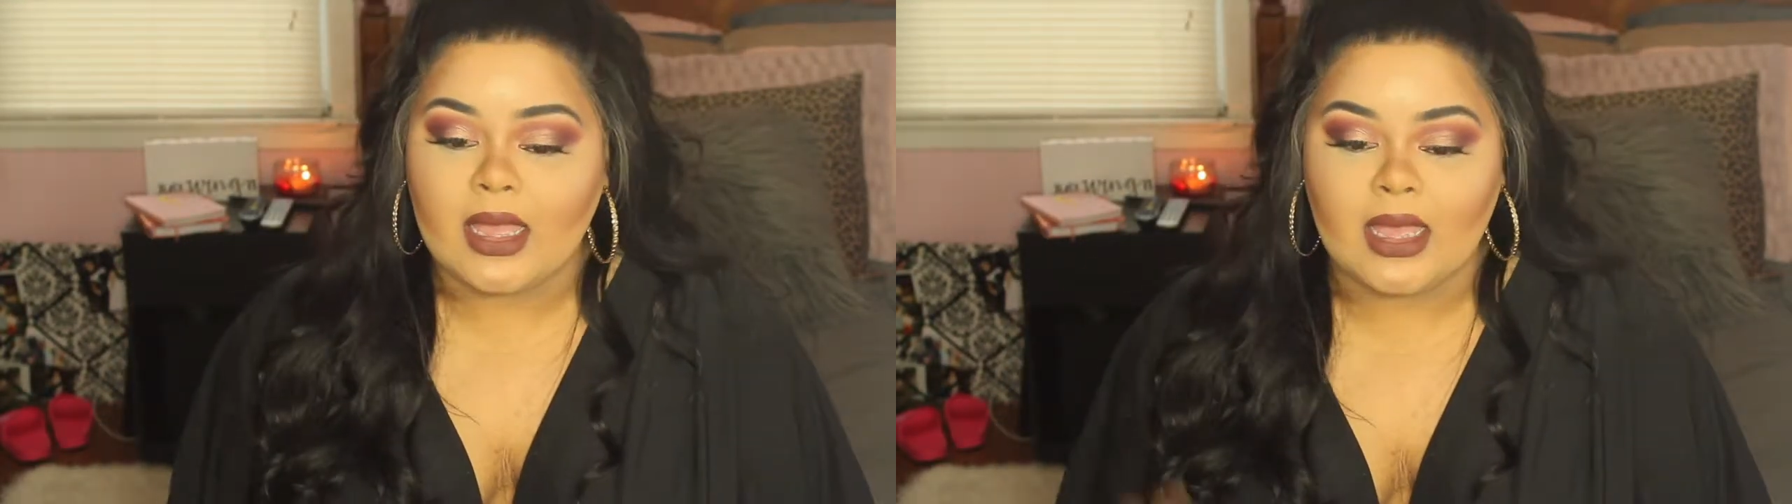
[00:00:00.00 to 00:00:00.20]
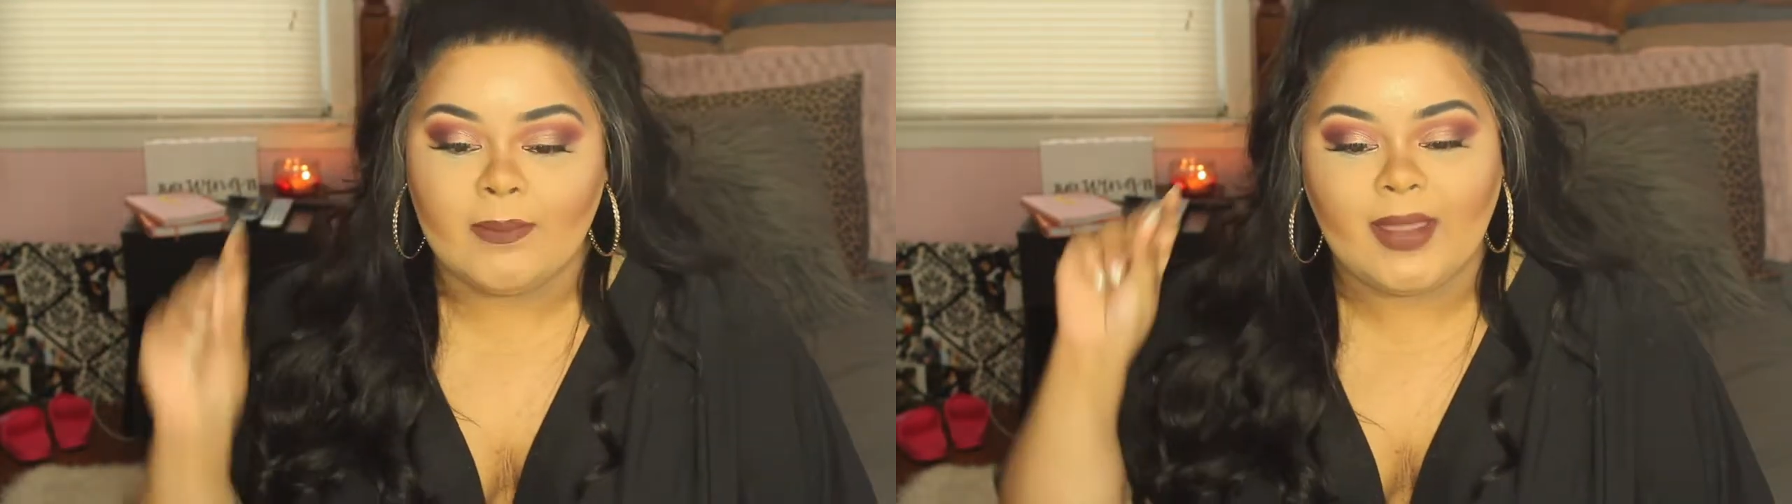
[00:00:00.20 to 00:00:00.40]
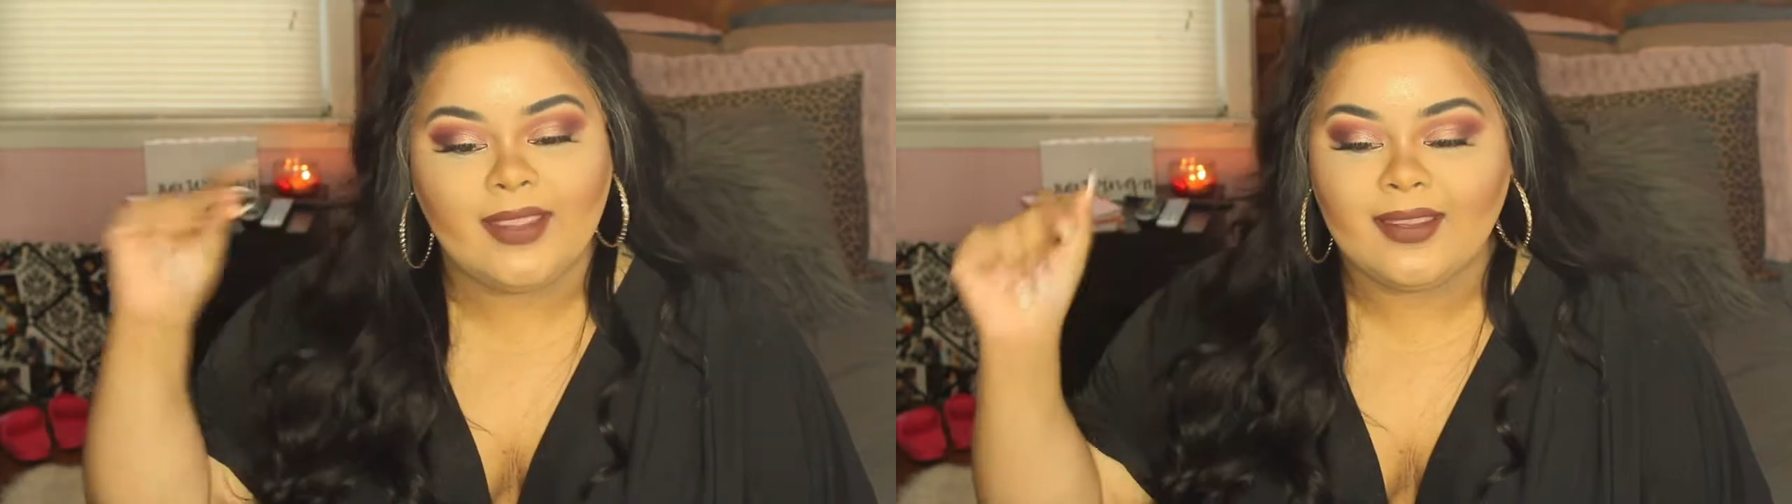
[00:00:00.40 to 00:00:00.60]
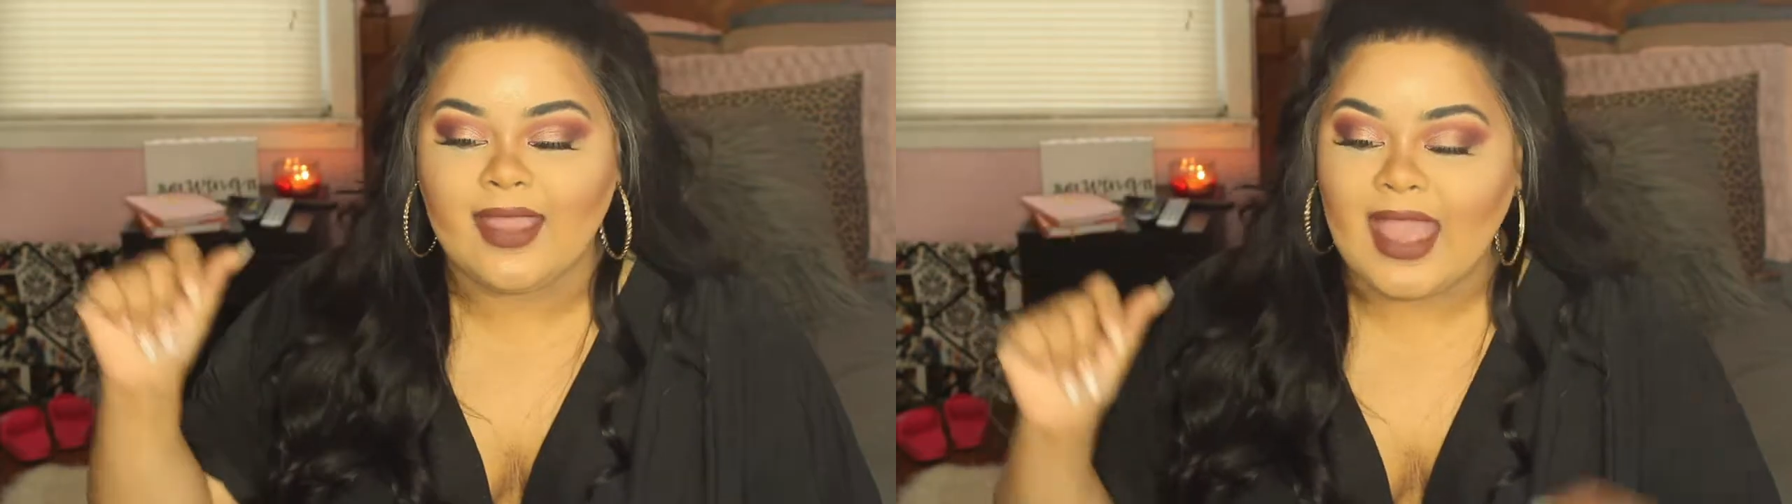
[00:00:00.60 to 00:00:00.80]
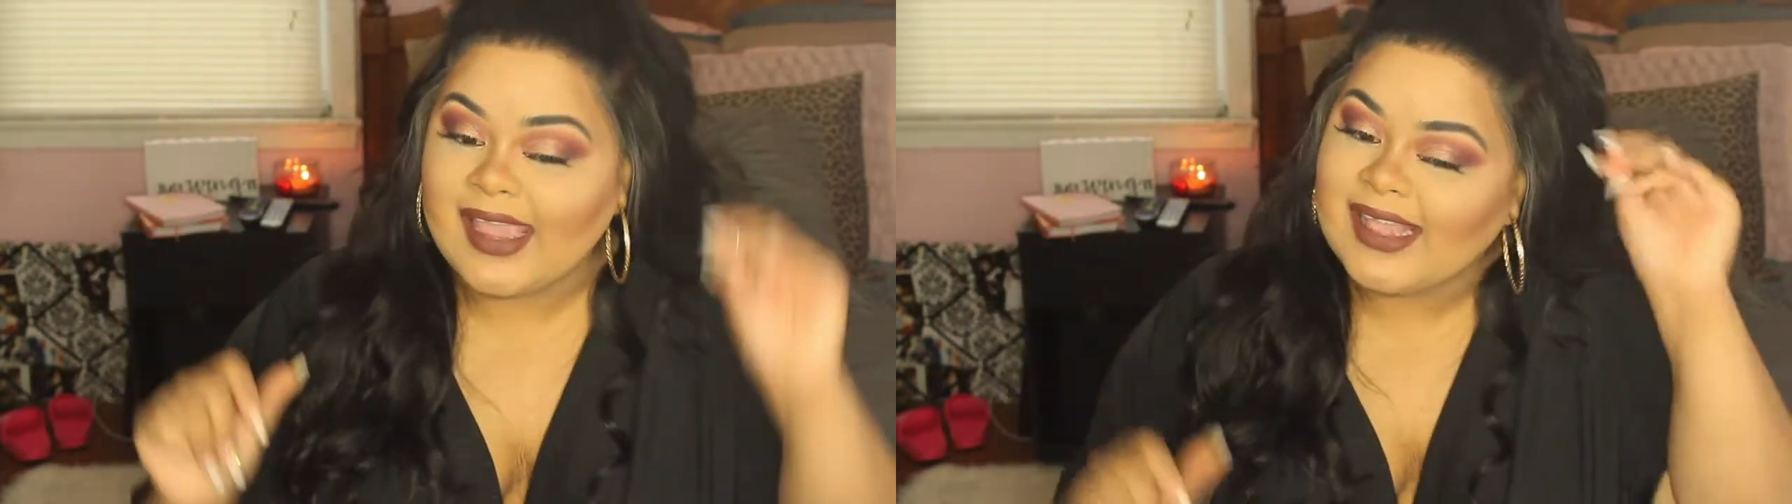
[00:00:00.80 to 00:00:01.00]
I
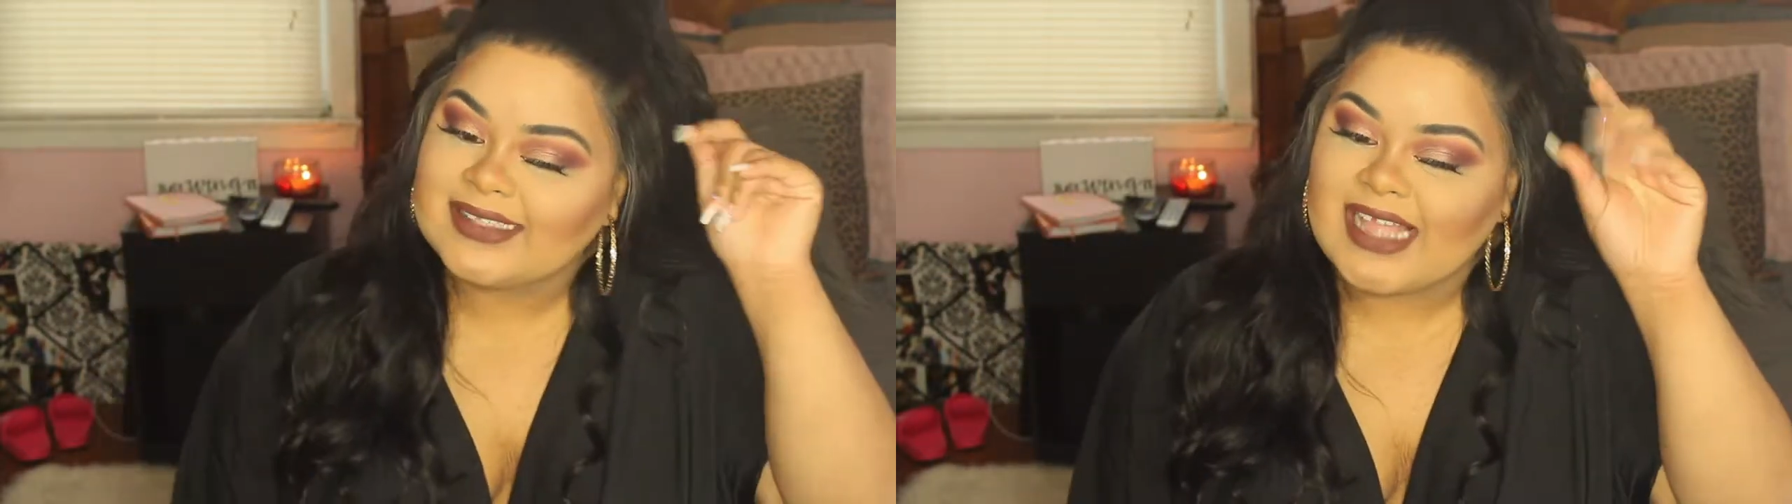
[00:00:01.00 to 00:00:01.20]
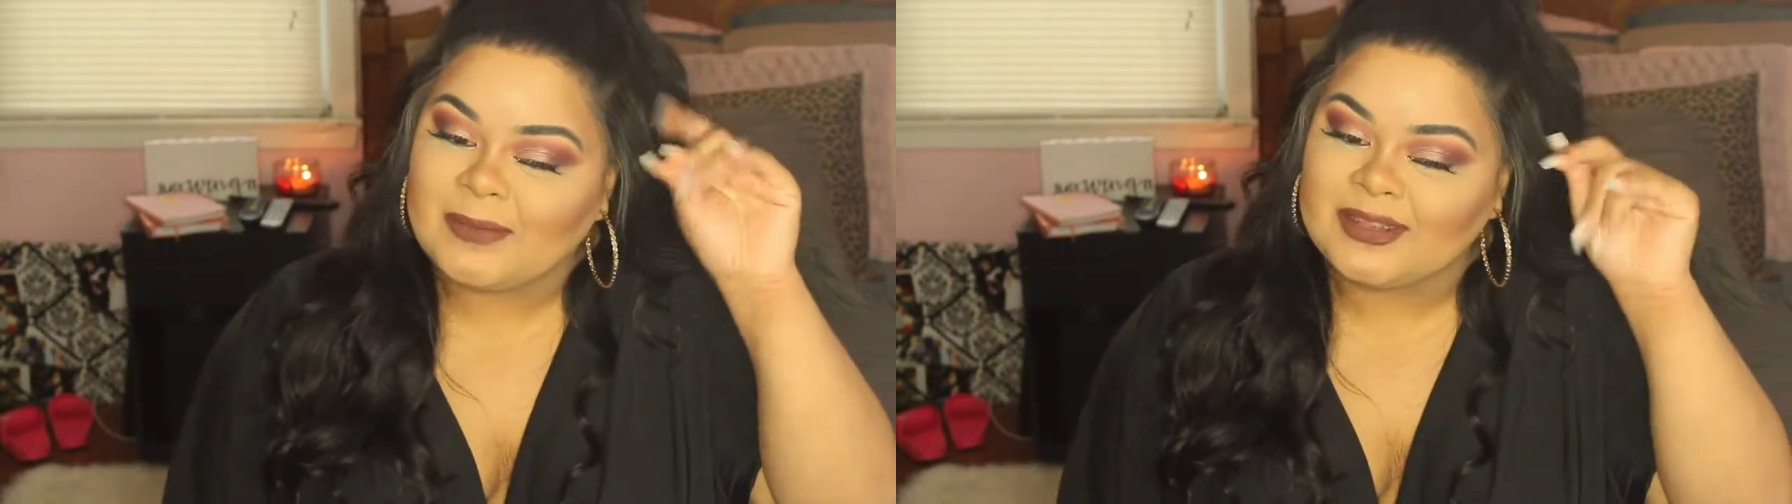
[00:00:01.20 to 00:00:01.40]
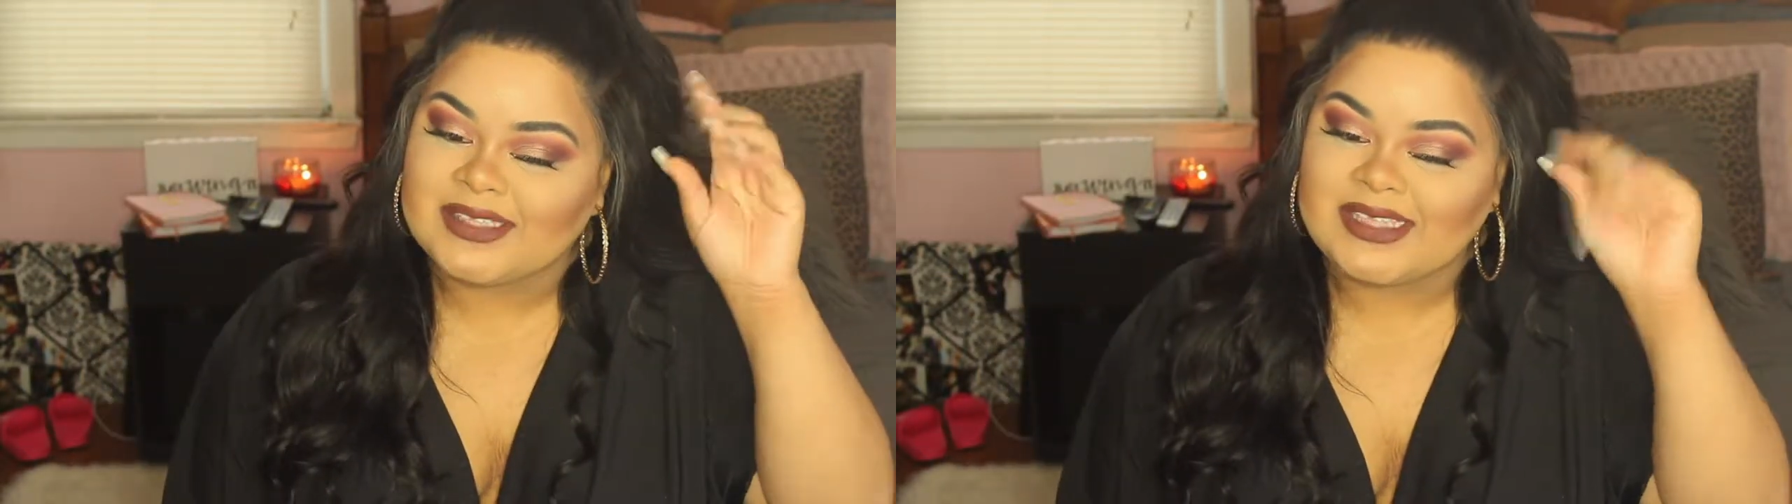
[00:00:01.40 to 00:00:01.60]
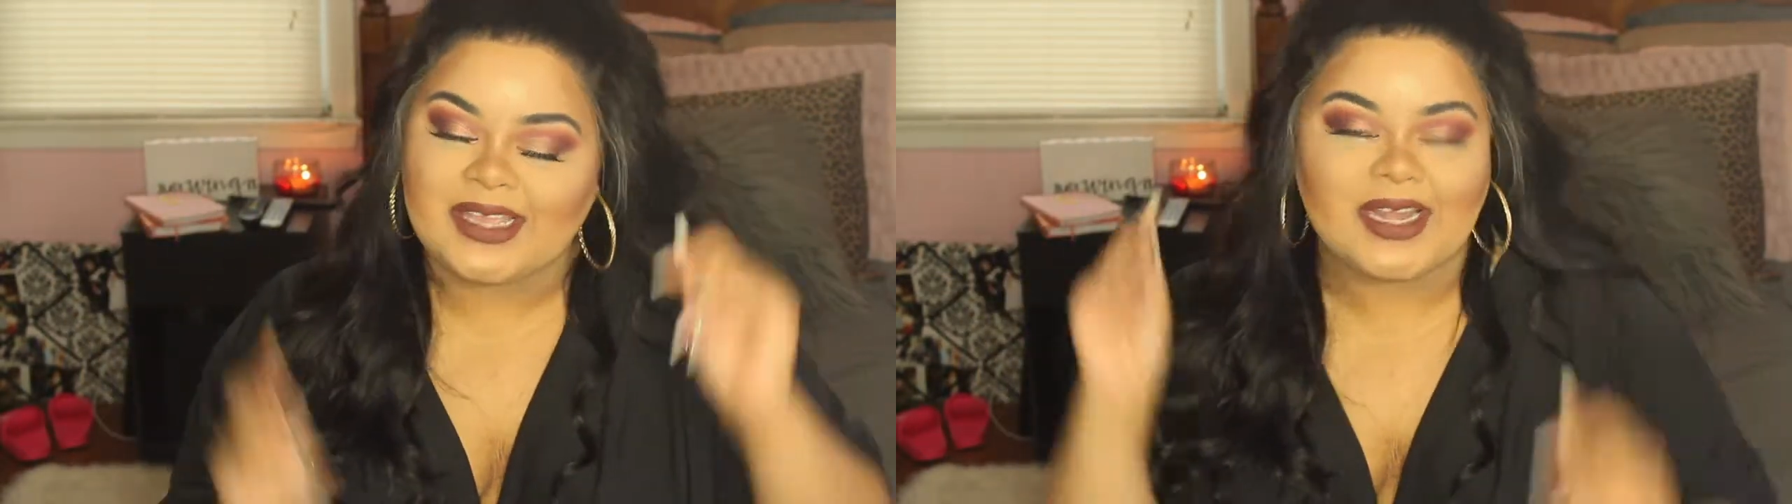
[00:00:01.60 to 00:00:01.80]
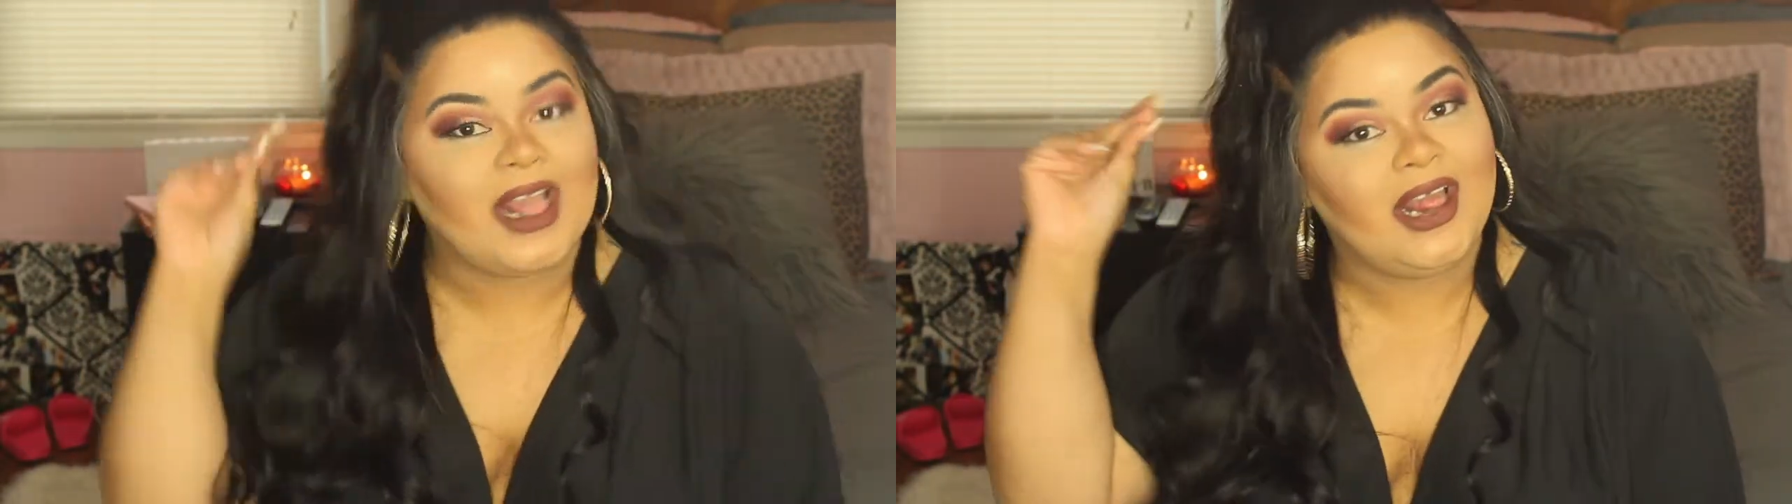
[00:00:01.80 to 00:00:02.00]
can't stop with this
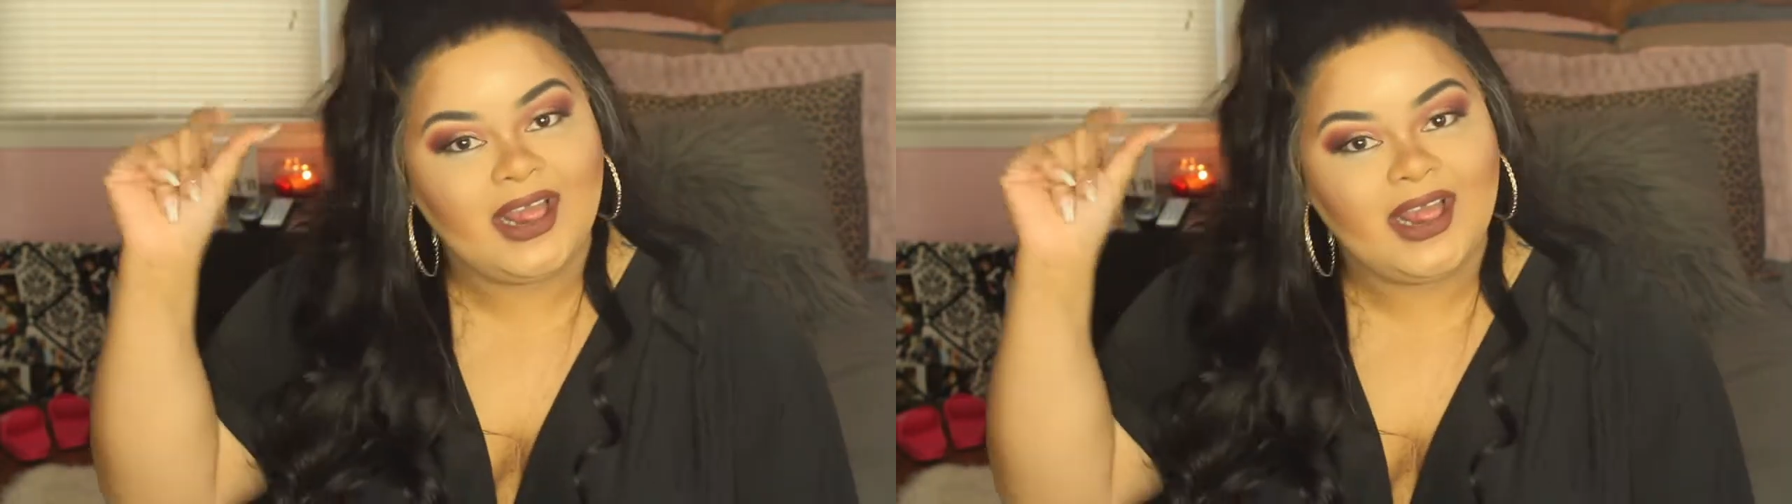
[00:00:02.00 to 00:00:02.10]
hand.